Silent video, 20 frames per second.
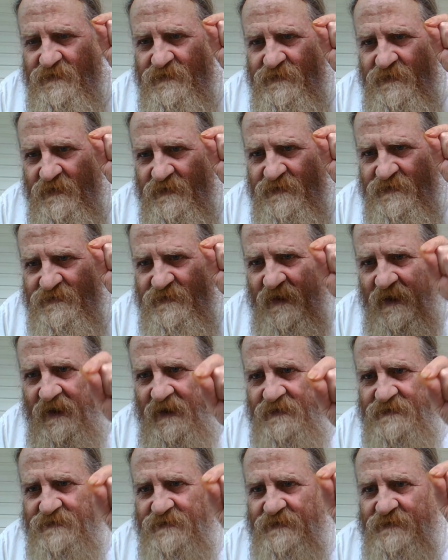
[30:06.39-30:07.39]
the
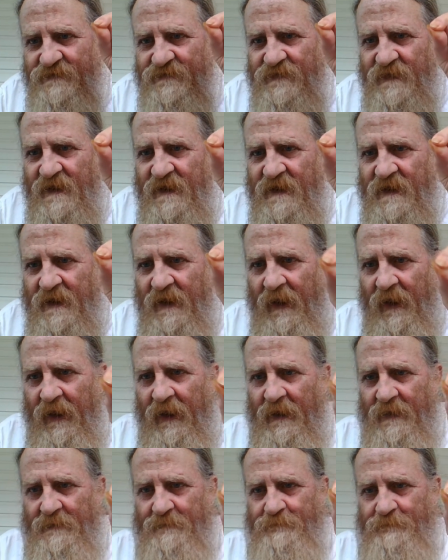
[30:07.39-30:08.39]
saints as they
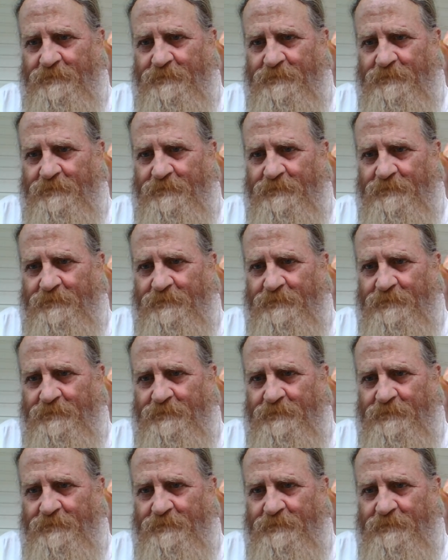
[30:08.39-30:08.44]
can.